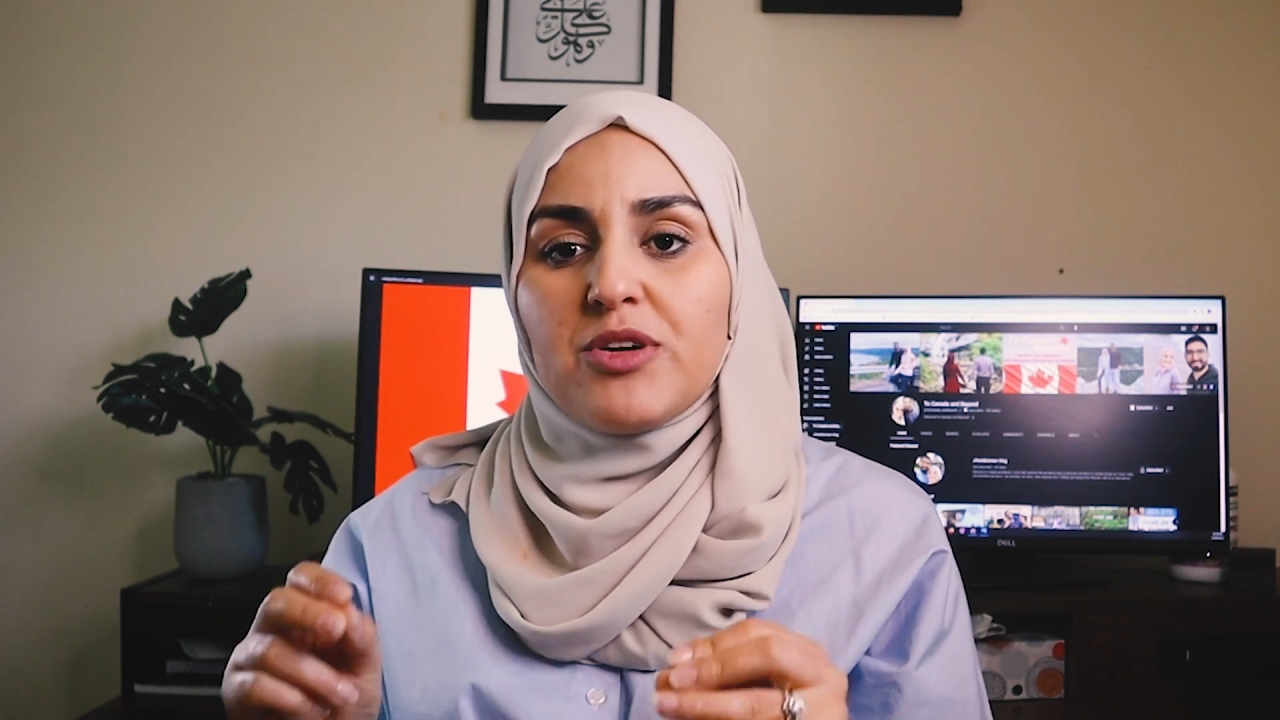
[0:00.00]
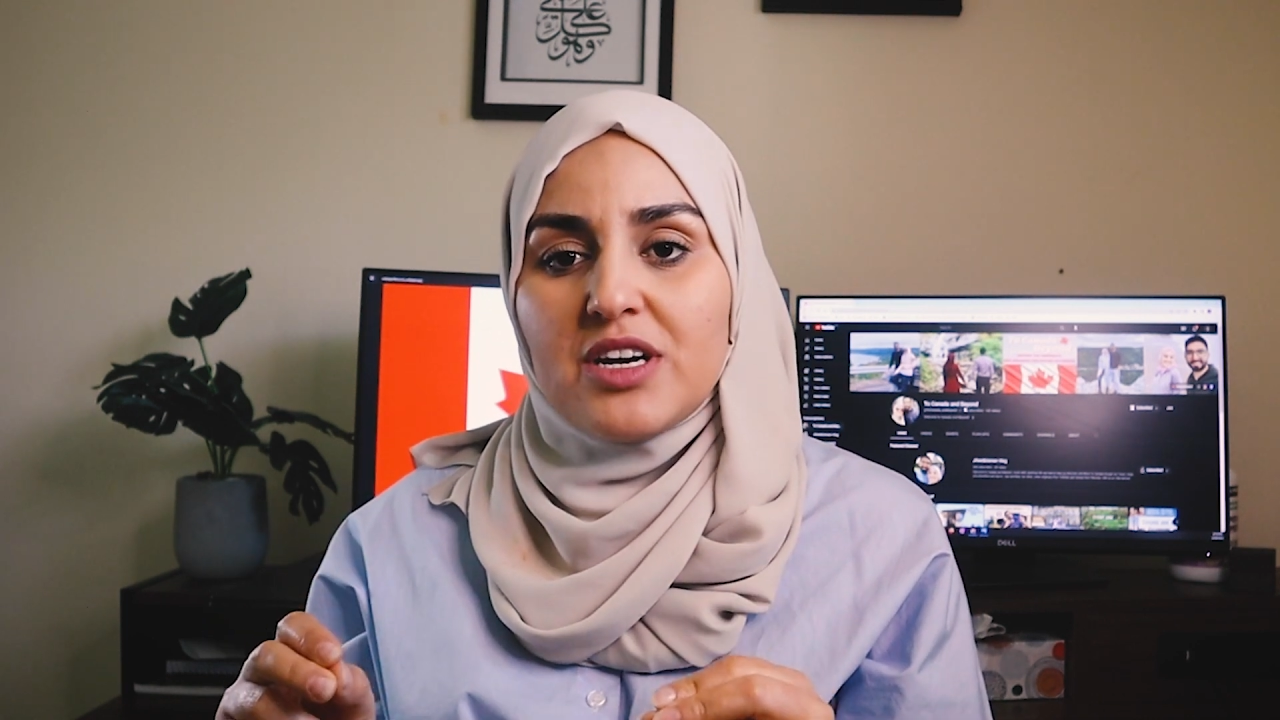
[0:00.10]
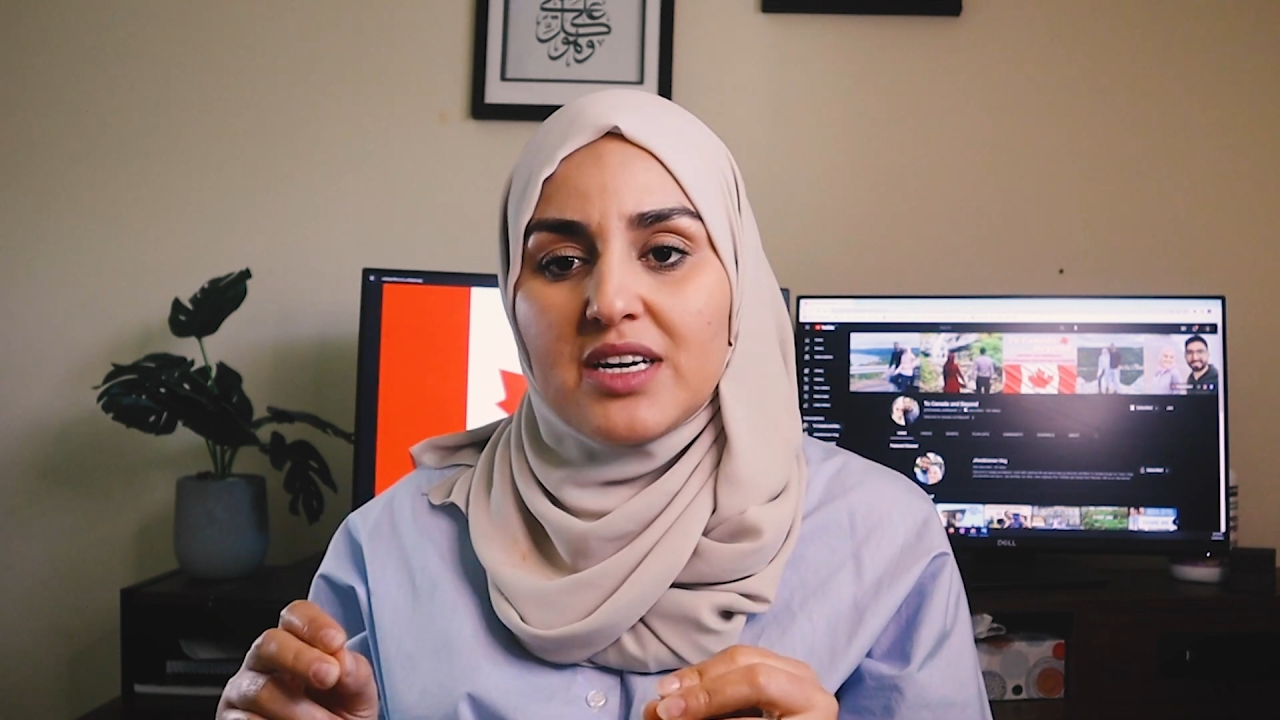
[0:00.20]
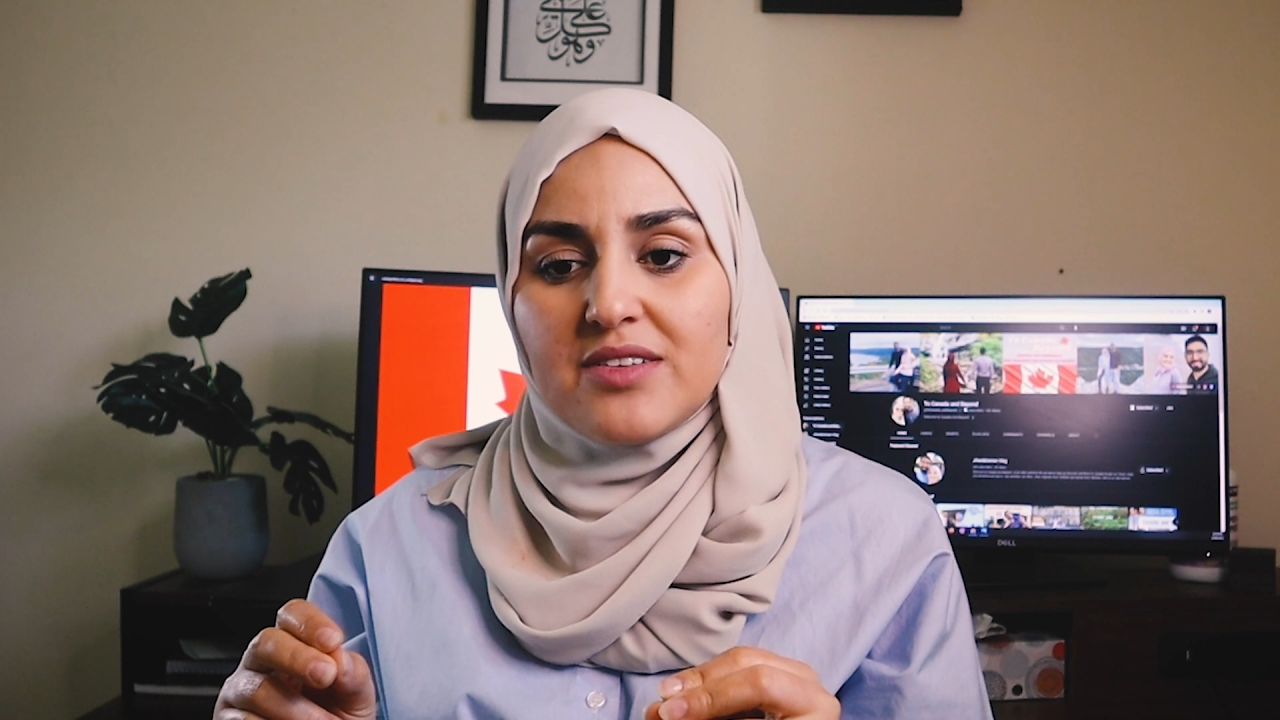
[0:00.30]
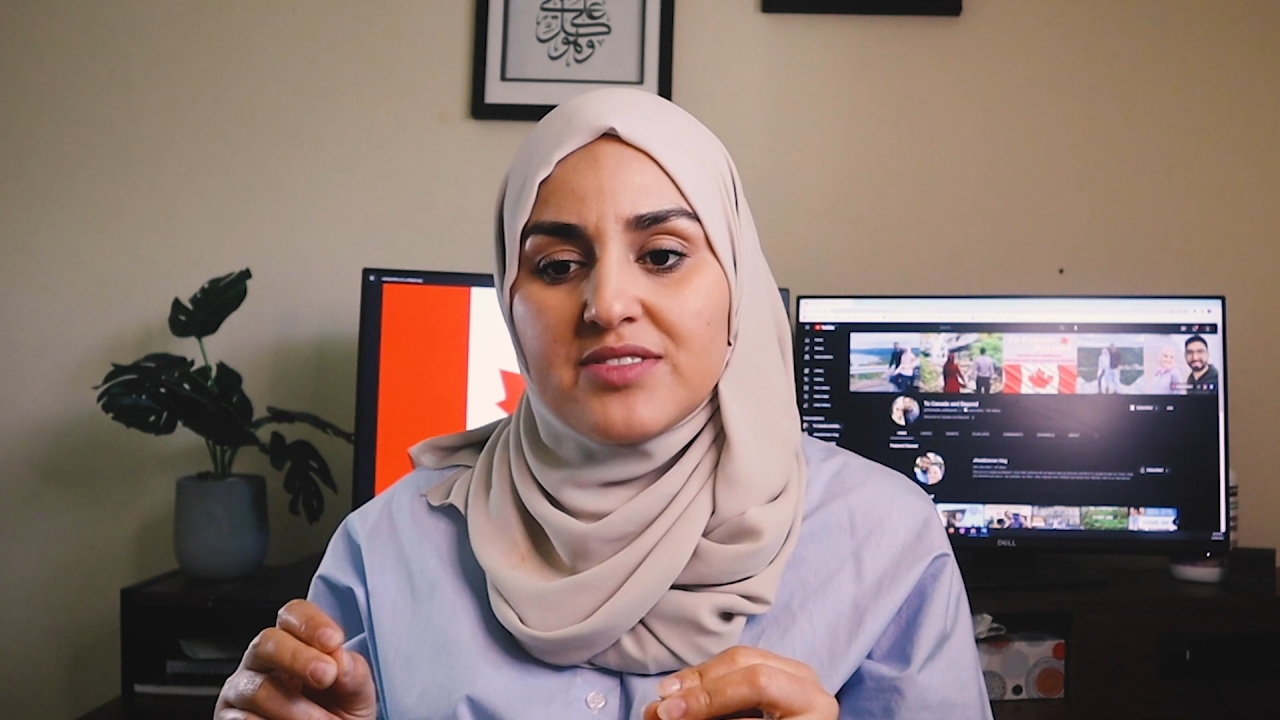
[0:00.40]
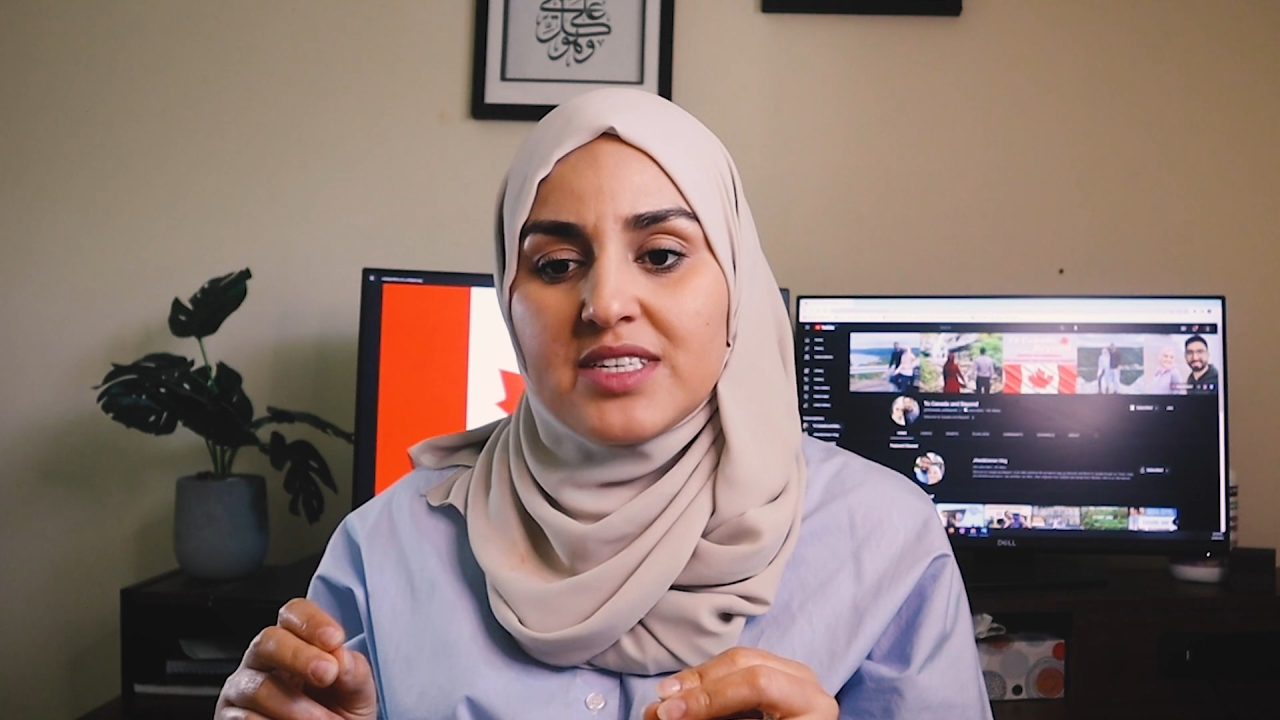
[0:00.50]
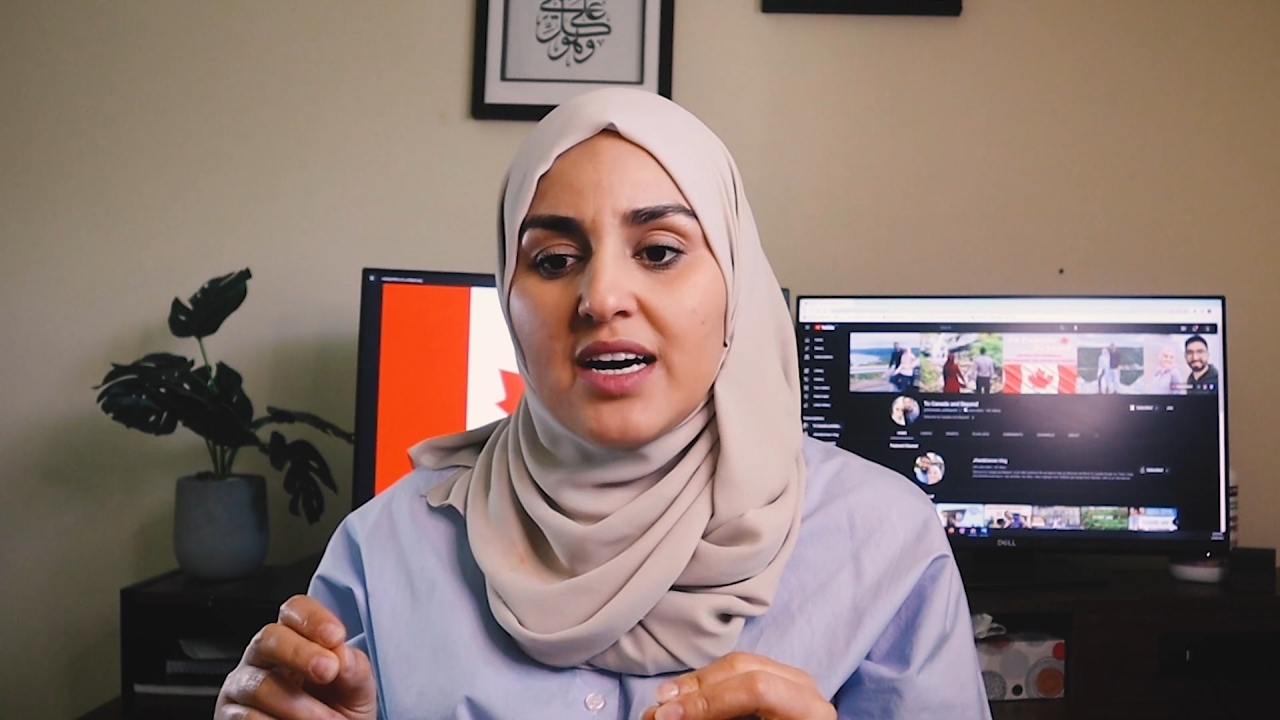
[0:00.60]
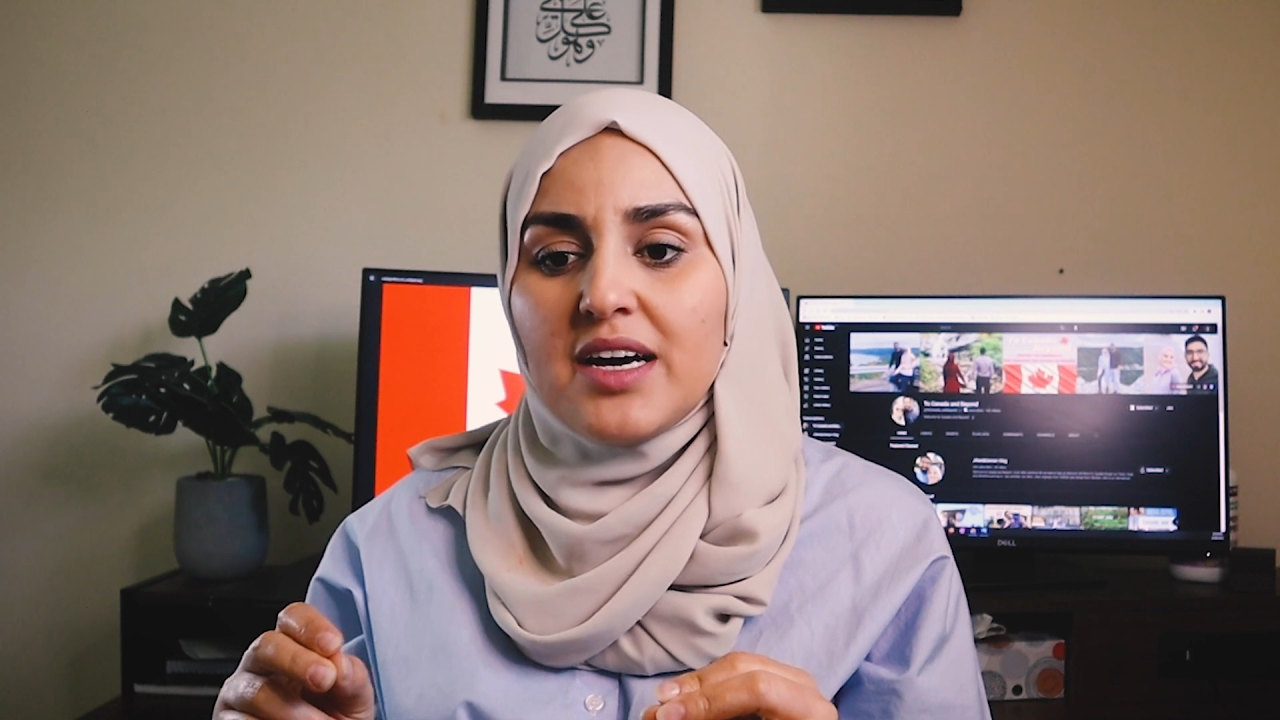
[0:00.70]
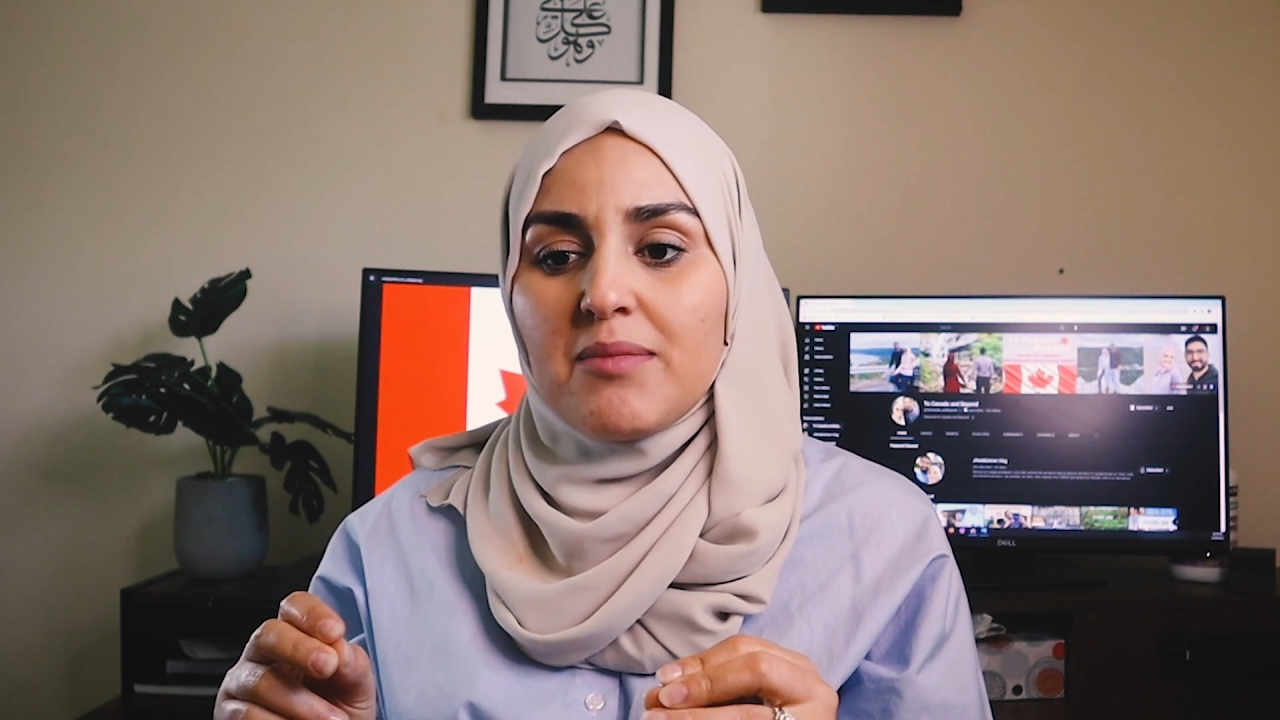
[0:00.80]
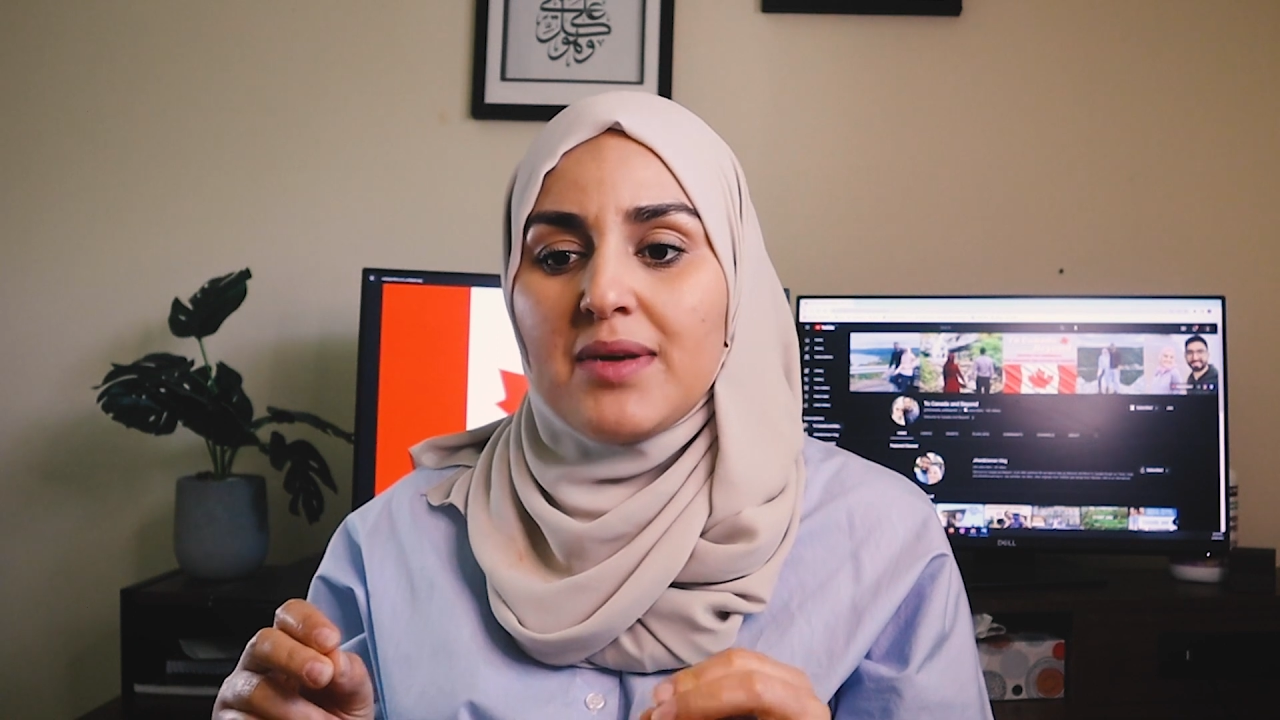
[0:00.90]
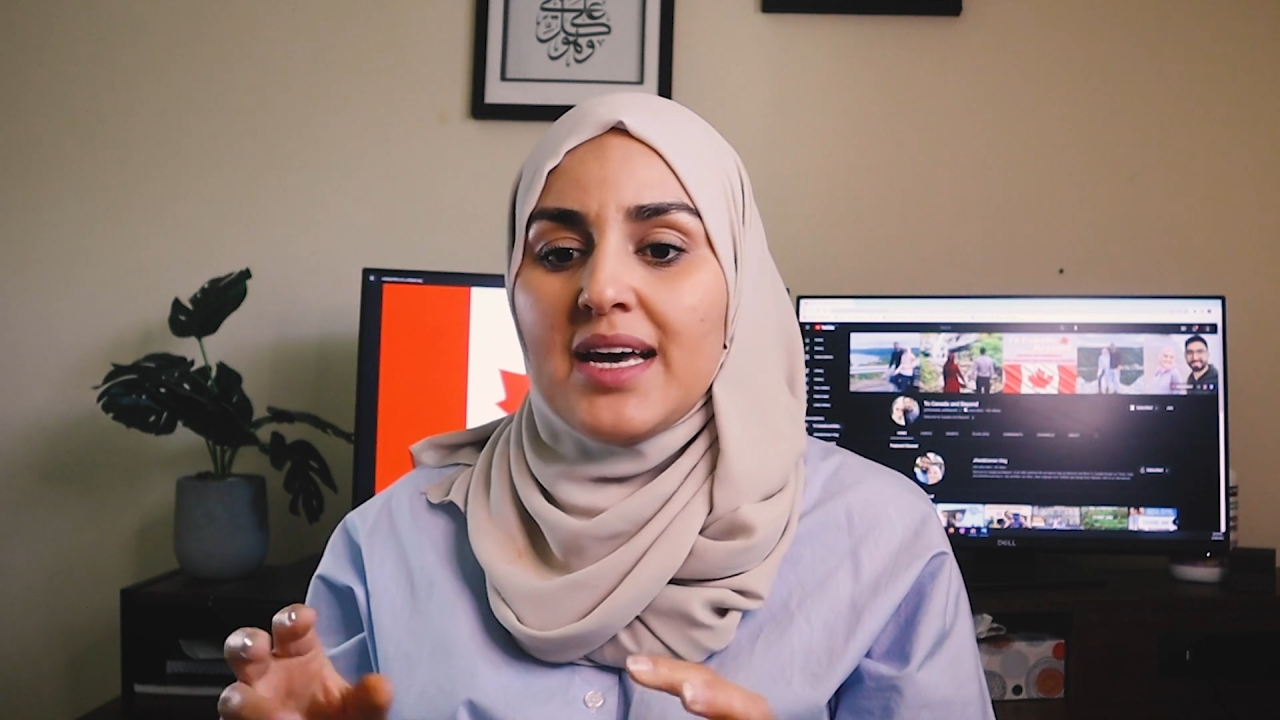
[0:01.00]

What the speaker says: period of time,